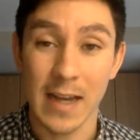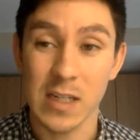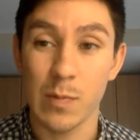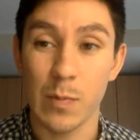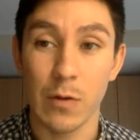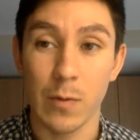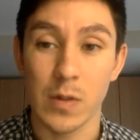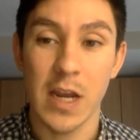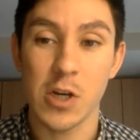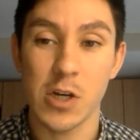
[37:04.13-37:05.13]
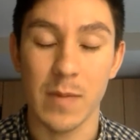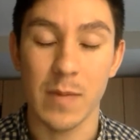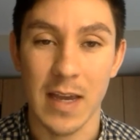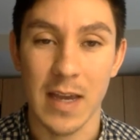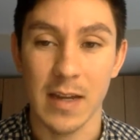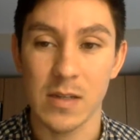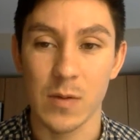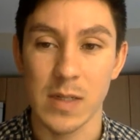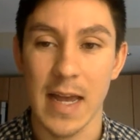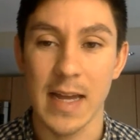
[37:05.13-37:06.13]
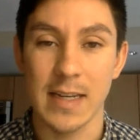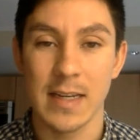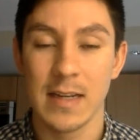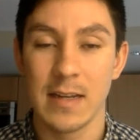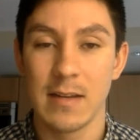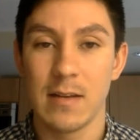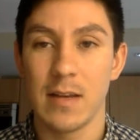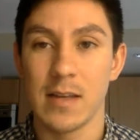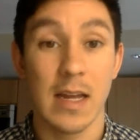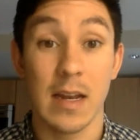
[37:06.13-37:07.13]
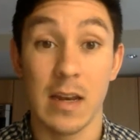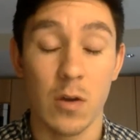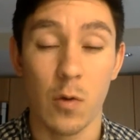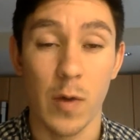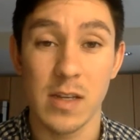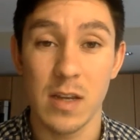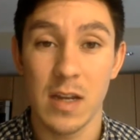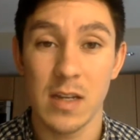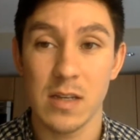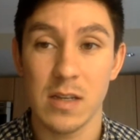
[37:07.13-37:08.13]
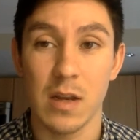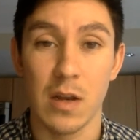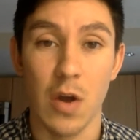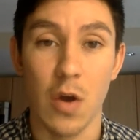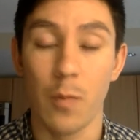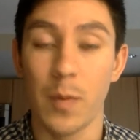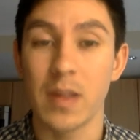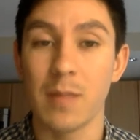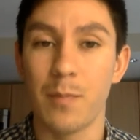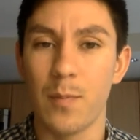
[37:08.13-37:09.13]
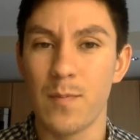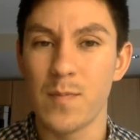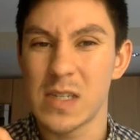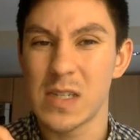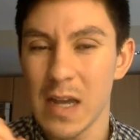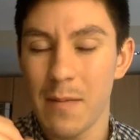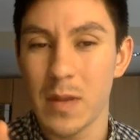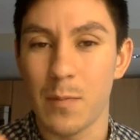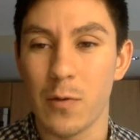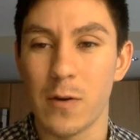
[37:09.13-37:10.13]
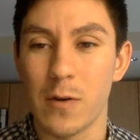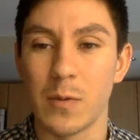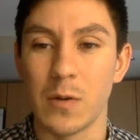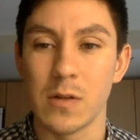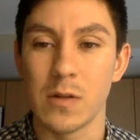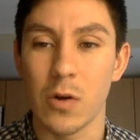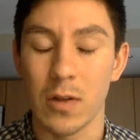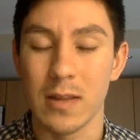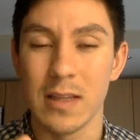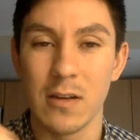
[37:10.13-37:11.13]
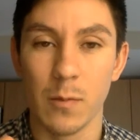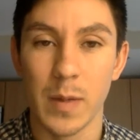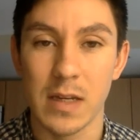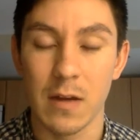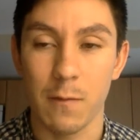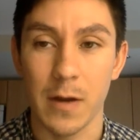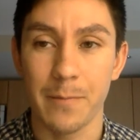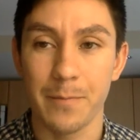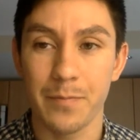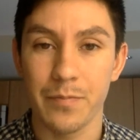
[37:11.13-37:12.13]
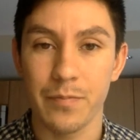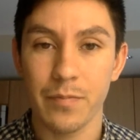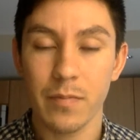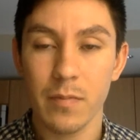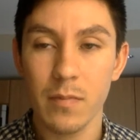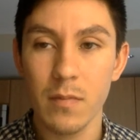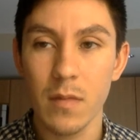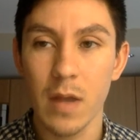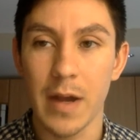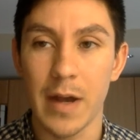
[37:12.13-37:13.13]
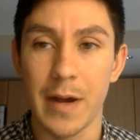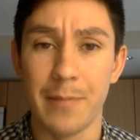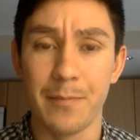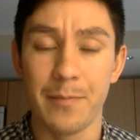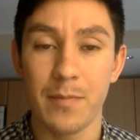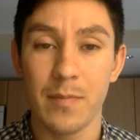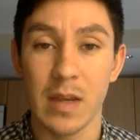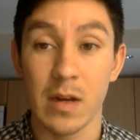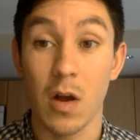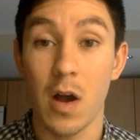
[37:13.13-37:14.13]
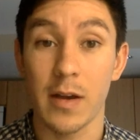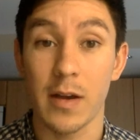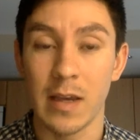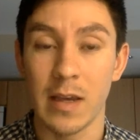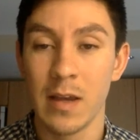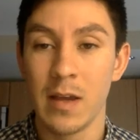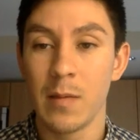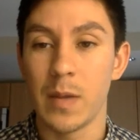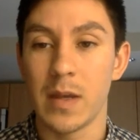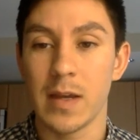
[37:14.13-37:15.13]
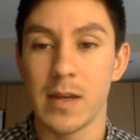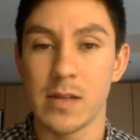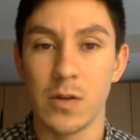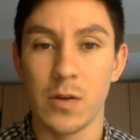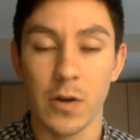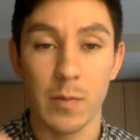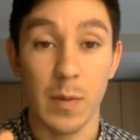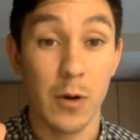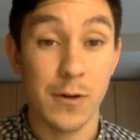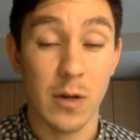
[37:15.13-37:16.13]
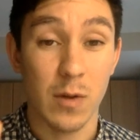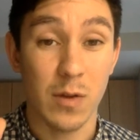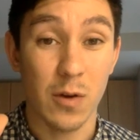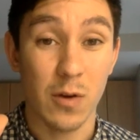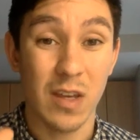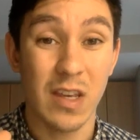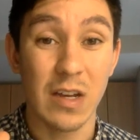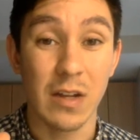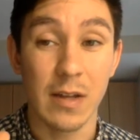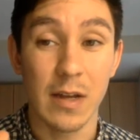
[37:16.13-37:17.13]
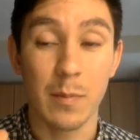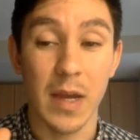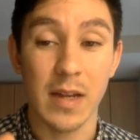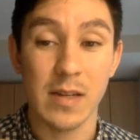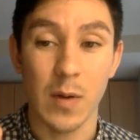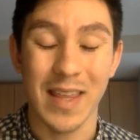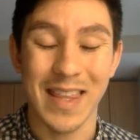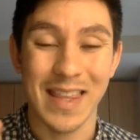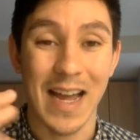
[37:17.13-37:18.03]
expert rotation mechanics. So is that is that any coincidence? No, but the some of the principles are a little bit different um, in hockey because you're going to be pushing with your heel a bit. So I